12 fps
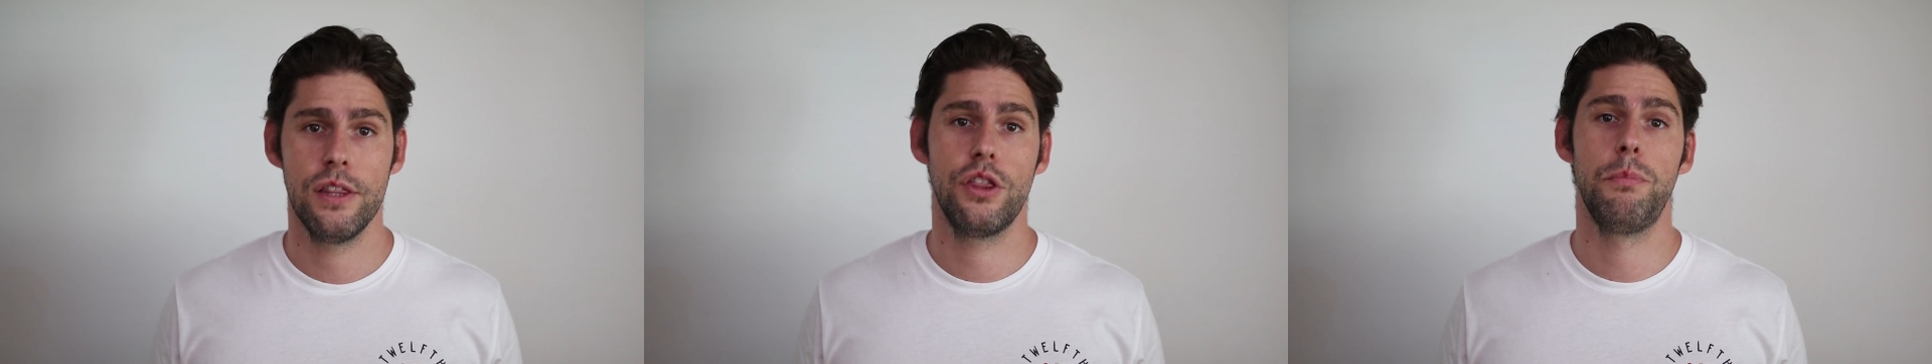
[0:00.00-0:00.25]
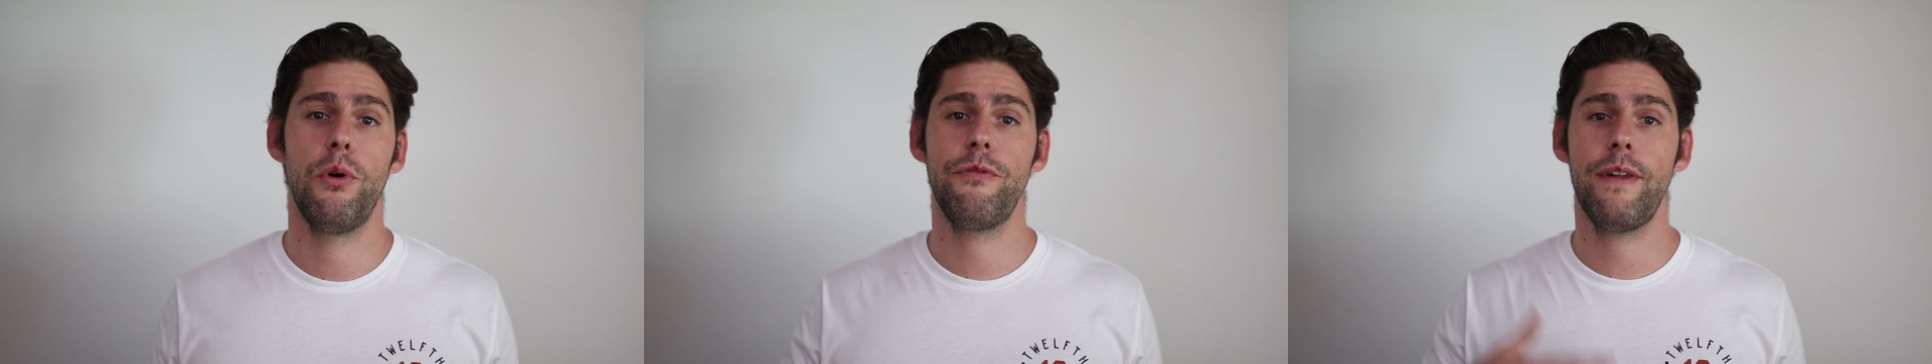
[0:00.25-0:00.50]
The
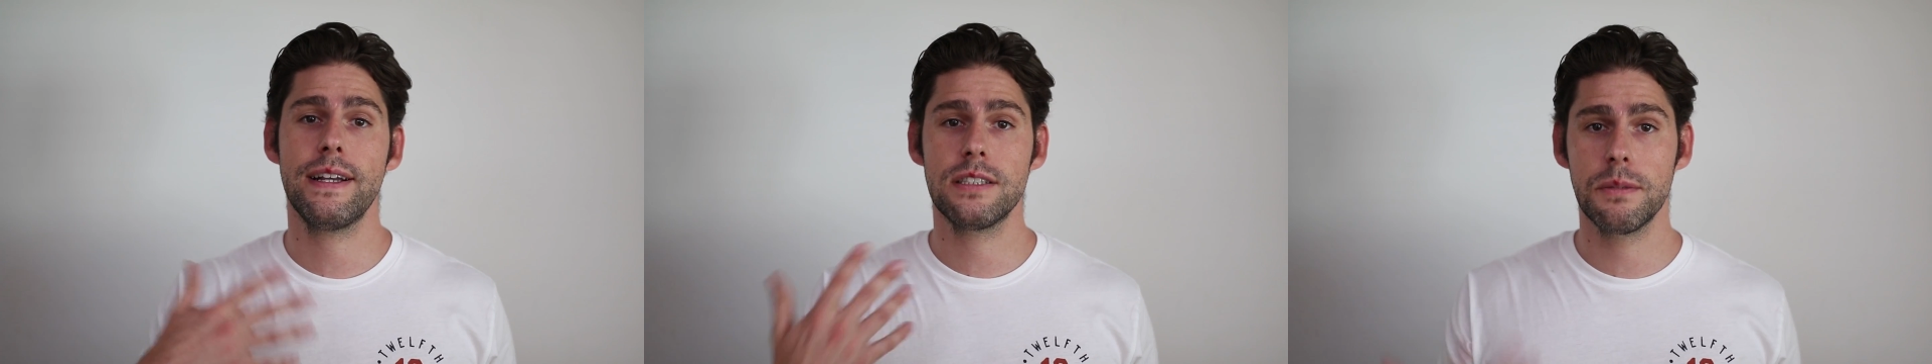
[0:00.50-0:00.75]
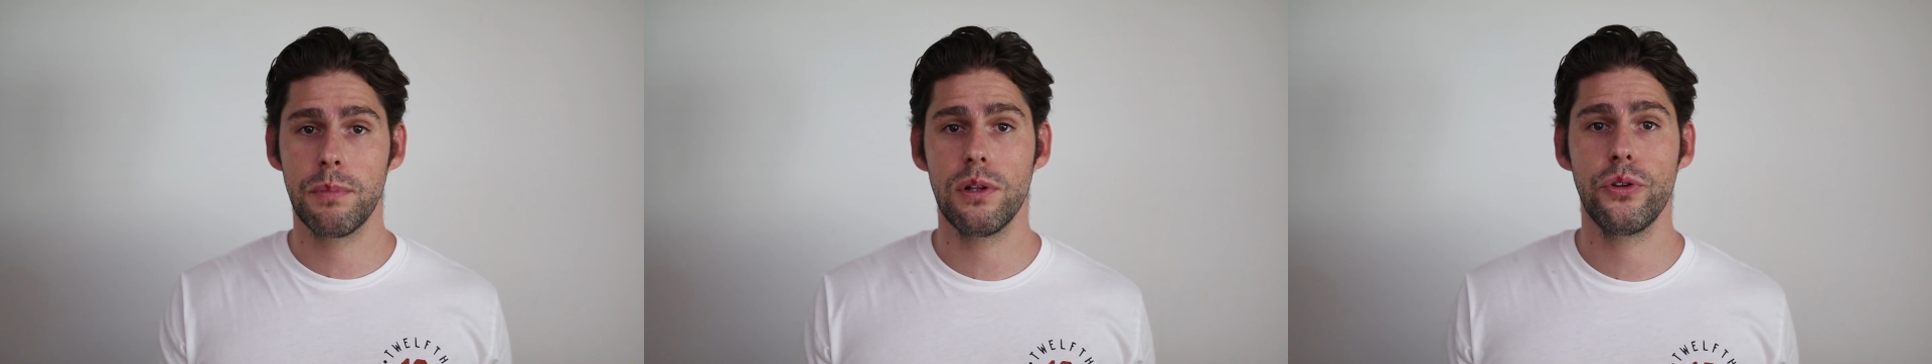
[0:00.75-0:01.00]
more
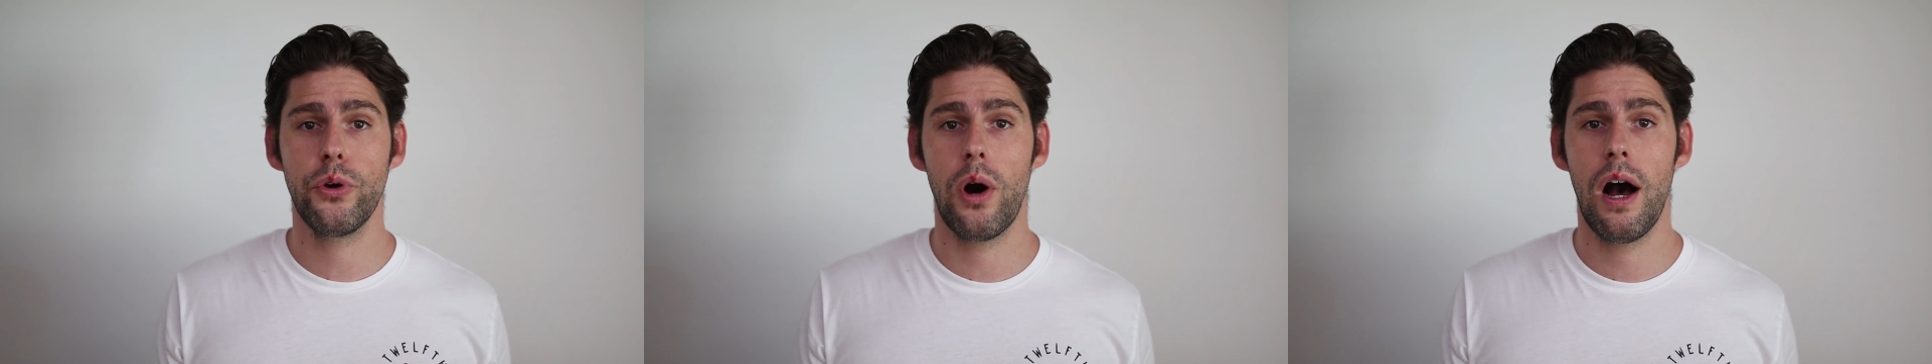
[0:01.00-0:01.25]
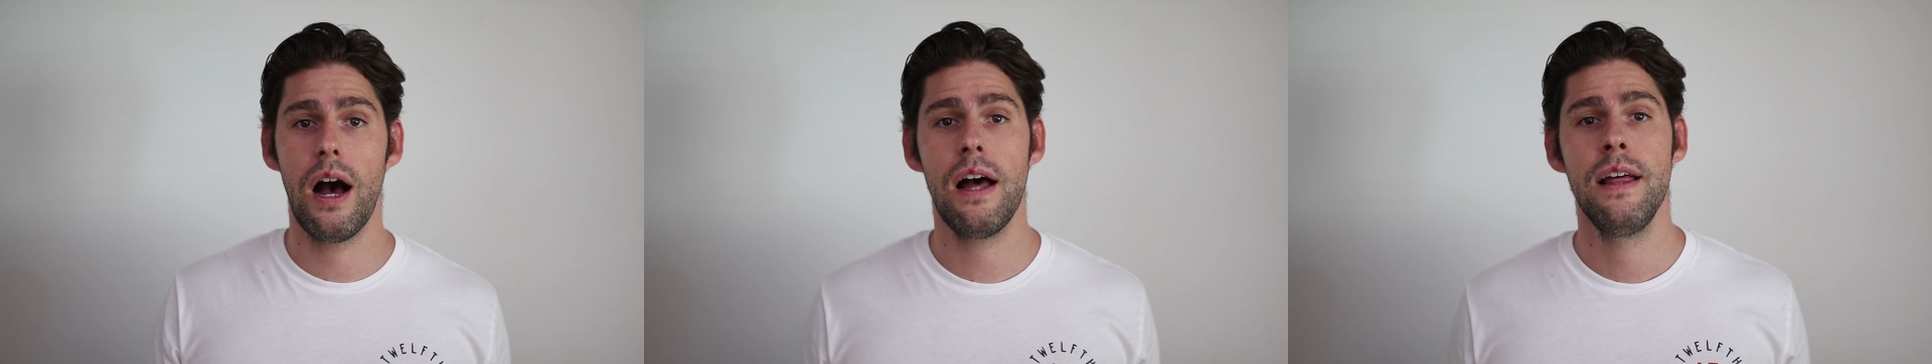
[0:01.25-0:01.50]
flexible you
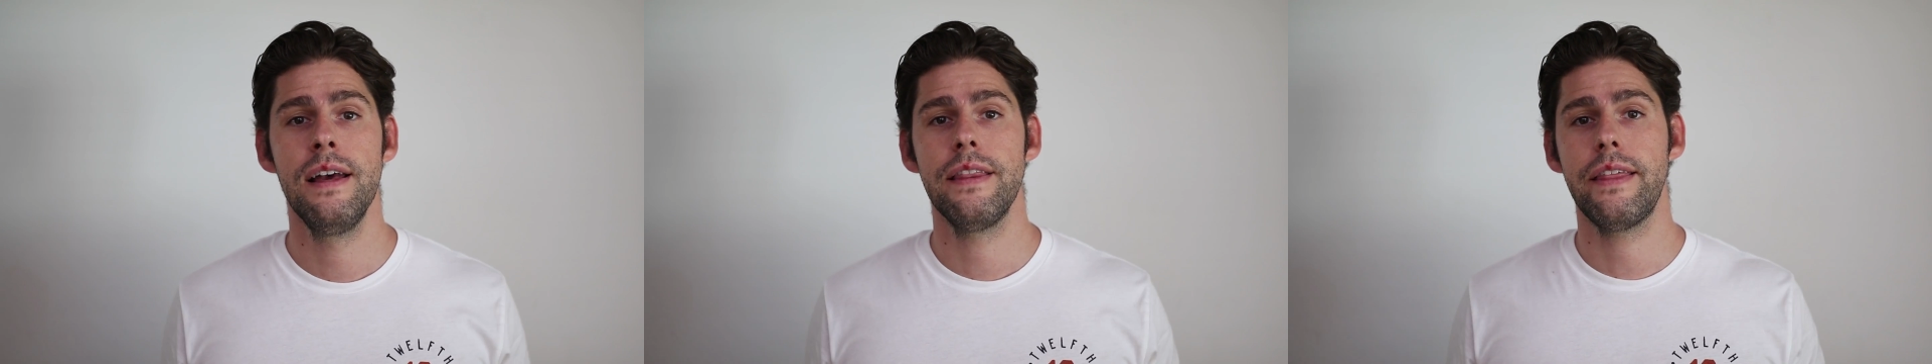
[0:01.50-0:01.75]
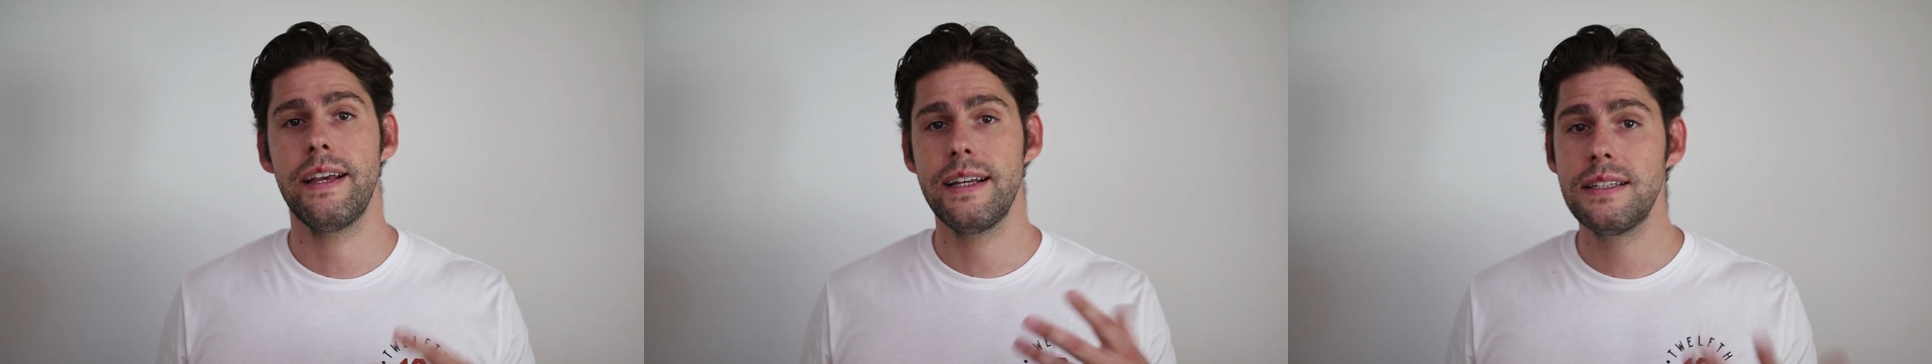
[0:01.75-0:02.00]
are, the